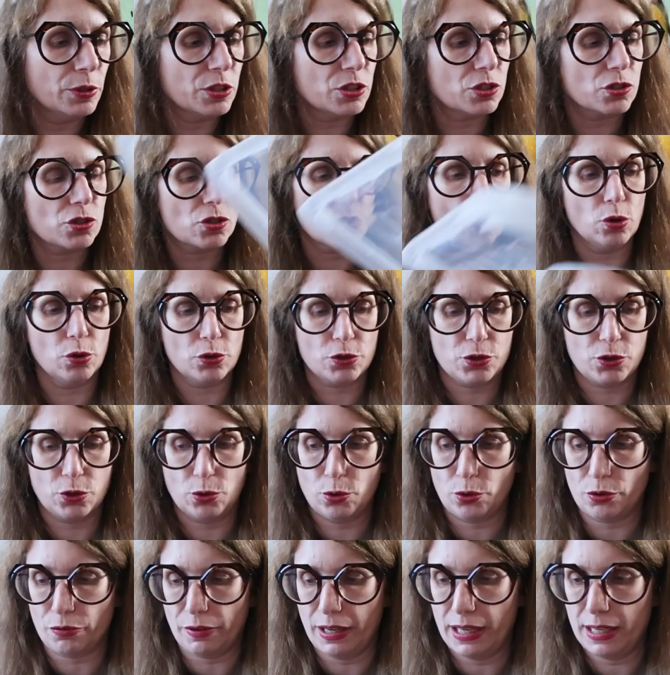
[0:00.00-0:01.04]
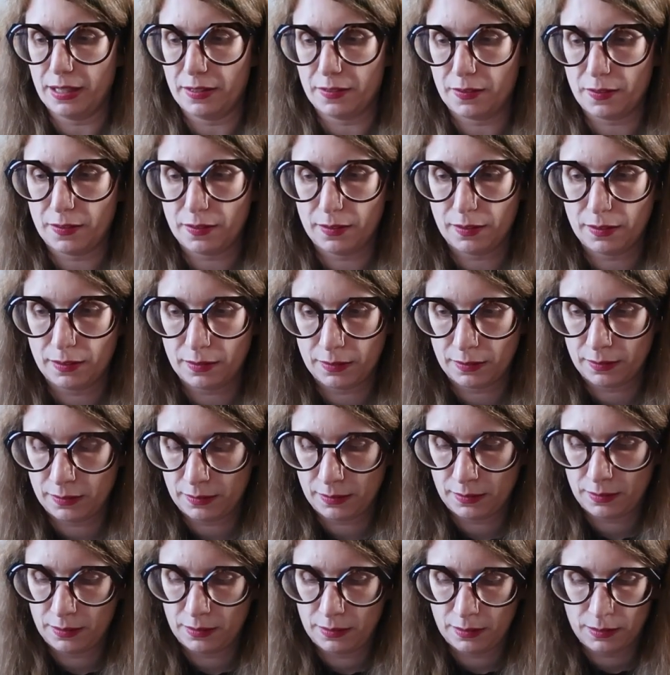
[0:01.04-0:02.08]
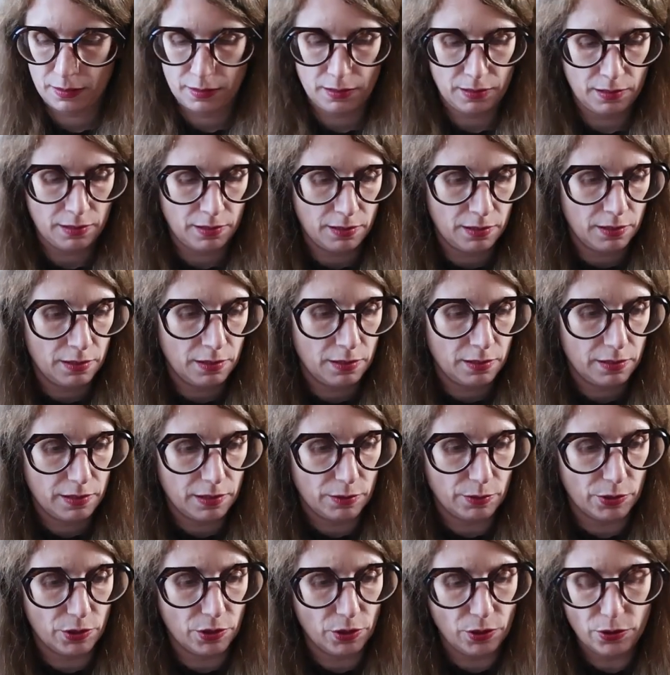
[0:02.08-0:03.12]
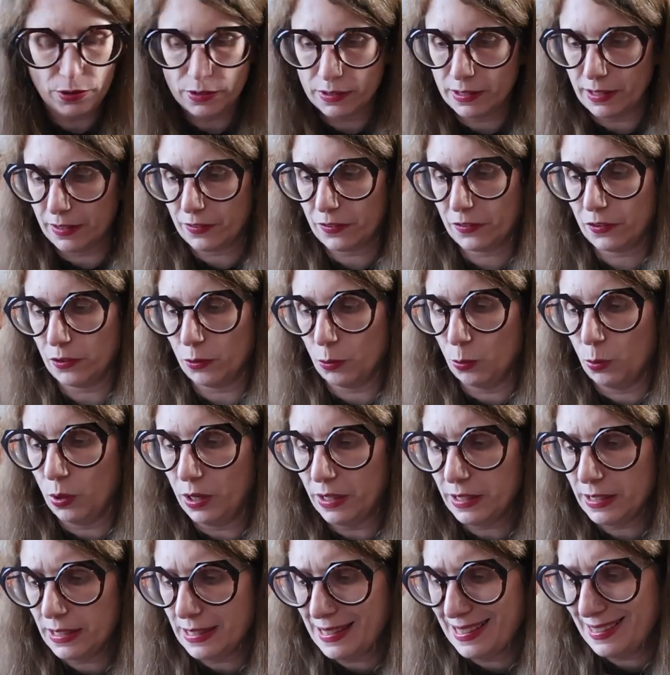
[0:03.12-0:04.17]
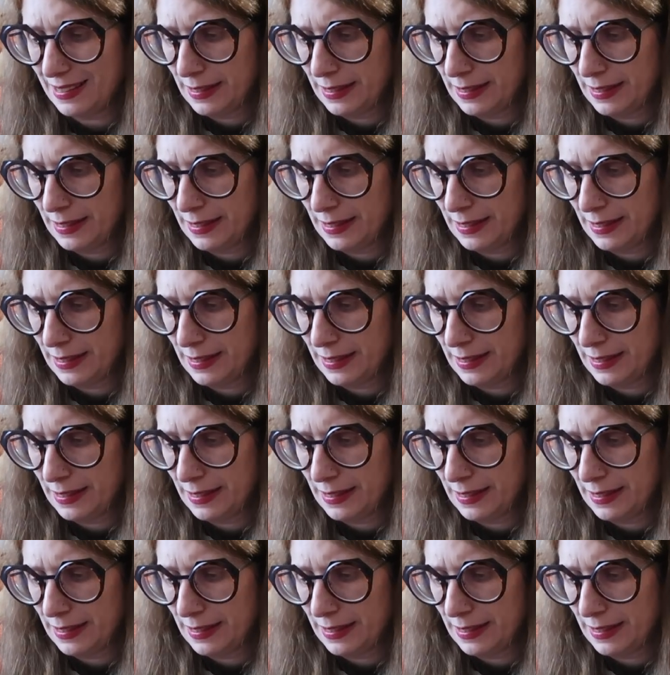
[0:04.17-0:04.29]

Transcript: which is also great. There we go, that's the one.